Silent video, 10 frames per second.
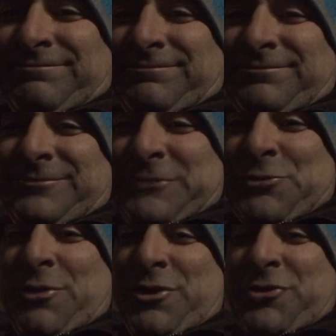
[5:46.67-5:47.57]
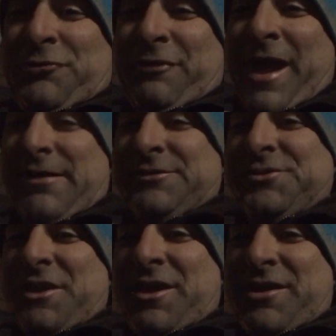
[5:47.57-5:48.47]
200 rounds,
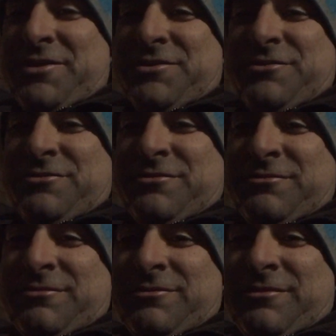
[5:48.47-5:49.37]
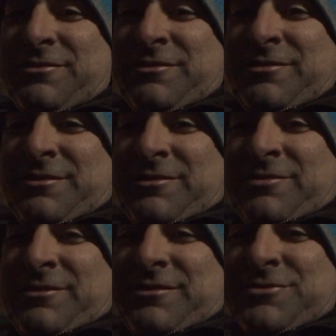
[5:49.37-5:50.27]
nice. There's
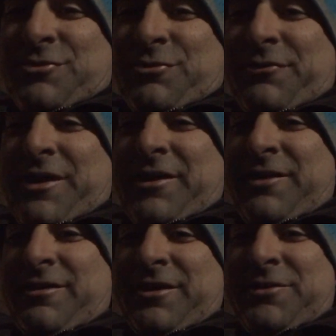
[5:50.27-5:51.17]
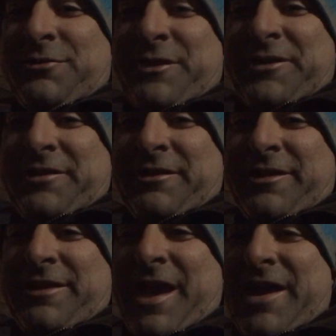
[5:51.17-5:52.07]
nowhere around here that you could do anything like that. You
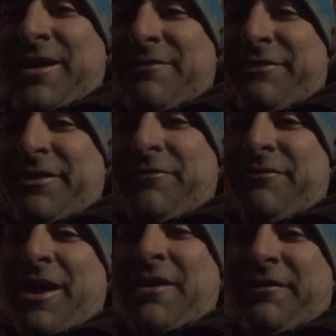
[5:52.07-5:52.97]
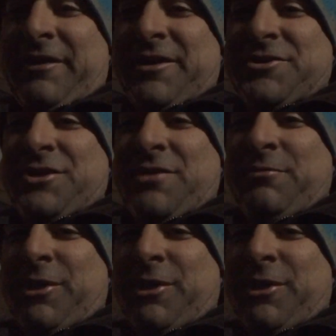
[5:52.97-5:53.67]
gotta find a firing range somewhere.